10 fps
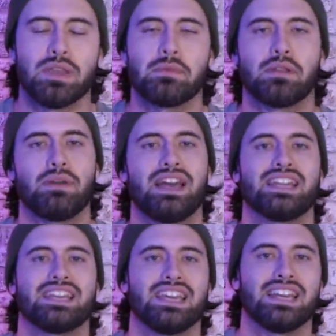people are
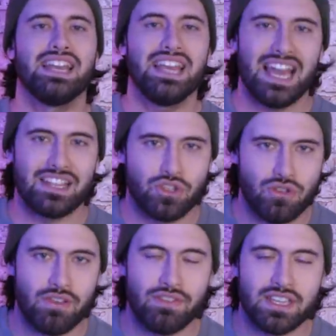panicking and
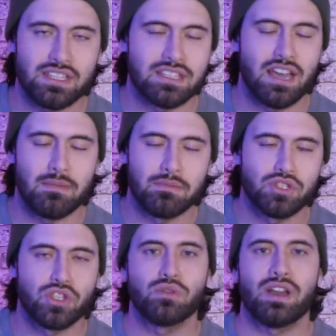traffic has come
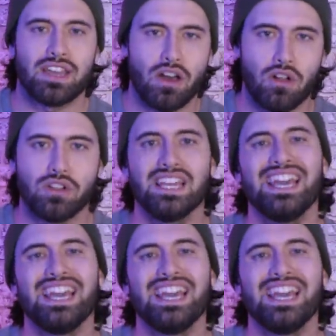to a halt.